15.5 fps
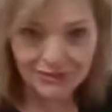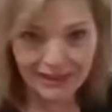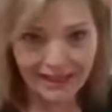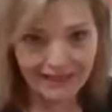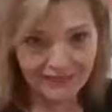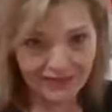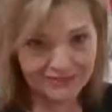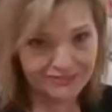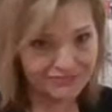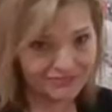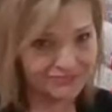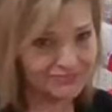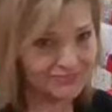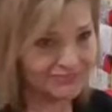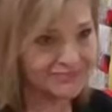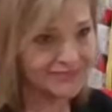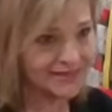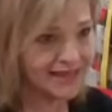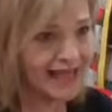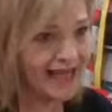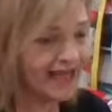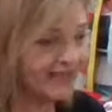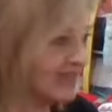I have
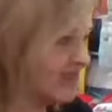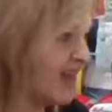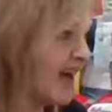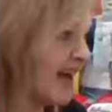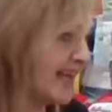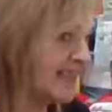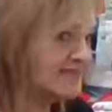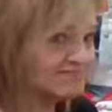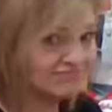a lot.